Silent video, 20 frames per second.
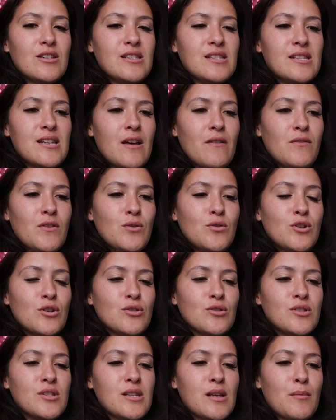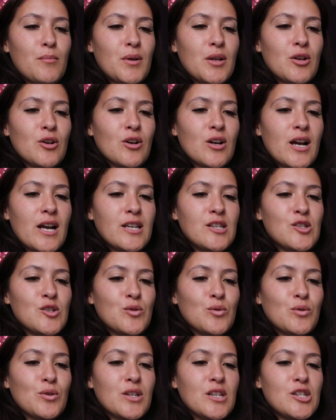his nephew turns up in her high
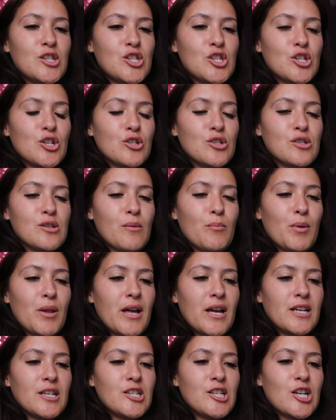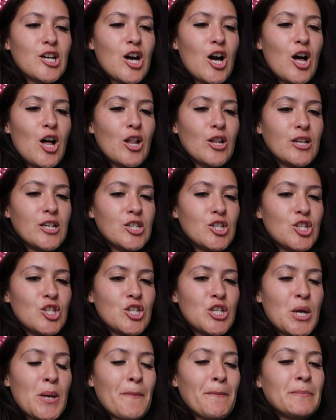school and starts applying to
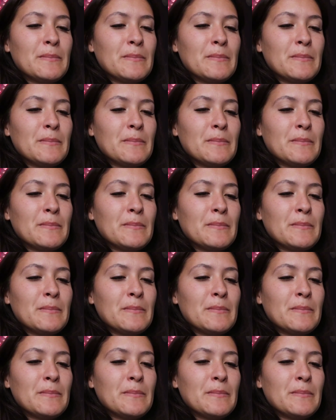college.